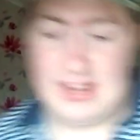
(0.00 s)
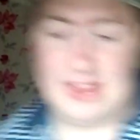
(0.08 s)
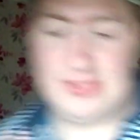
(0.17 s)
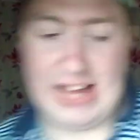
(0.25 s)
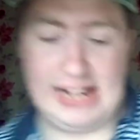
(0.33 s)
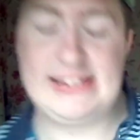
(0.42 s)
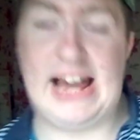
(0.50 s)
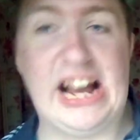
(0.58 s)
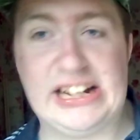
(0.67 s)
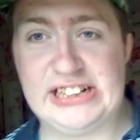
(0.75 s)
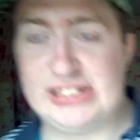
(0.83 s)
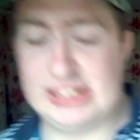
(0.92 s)
That is
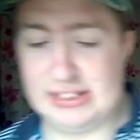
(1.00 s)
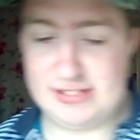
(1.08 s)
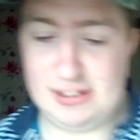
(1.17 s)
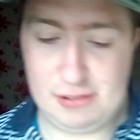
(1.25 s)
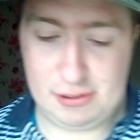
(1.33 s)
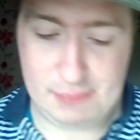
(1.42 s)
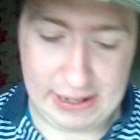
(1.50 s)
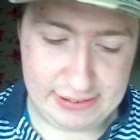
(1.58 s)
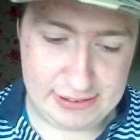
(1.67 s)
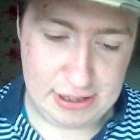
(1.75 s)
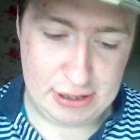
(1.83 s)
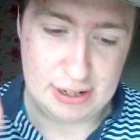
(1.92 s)
Asia. So you basically,
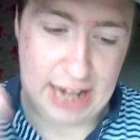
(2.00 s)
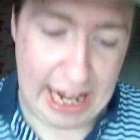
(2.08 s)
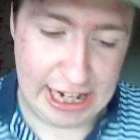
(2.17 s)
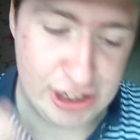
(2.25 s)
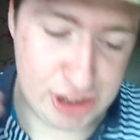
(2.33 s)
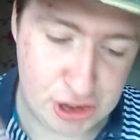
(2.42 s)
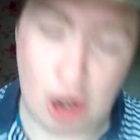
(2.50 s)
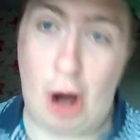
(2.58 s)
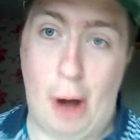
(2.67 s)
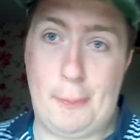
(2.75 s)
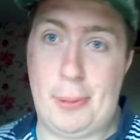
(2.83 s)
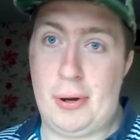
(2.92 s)
you got an Asia
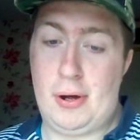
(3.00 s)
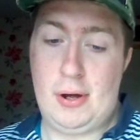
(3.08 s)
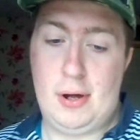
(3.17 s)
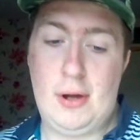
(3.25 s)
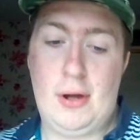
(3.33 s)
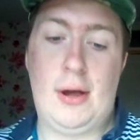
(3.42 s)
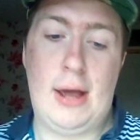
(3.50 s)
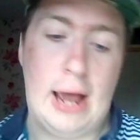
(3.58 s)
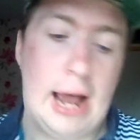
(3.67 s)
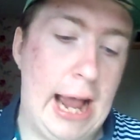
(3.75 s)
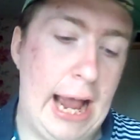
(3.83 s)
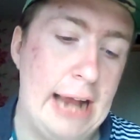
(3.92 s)
top,
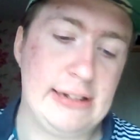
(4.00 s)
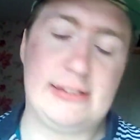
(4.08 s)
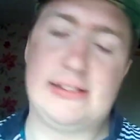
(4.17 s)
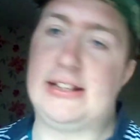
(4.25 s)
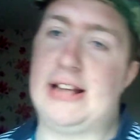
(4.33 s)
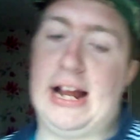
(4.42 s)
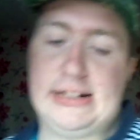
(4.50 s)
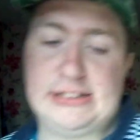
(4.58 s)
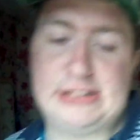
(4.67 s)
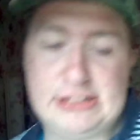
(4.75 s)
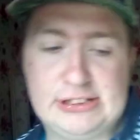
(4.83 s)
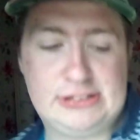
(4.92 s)
and
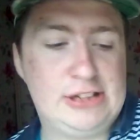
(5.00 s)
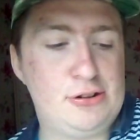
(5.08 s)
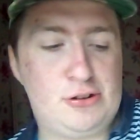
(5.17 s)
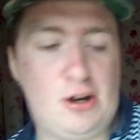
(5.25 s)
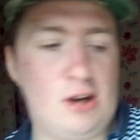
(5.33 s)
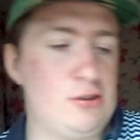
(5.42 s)
you've got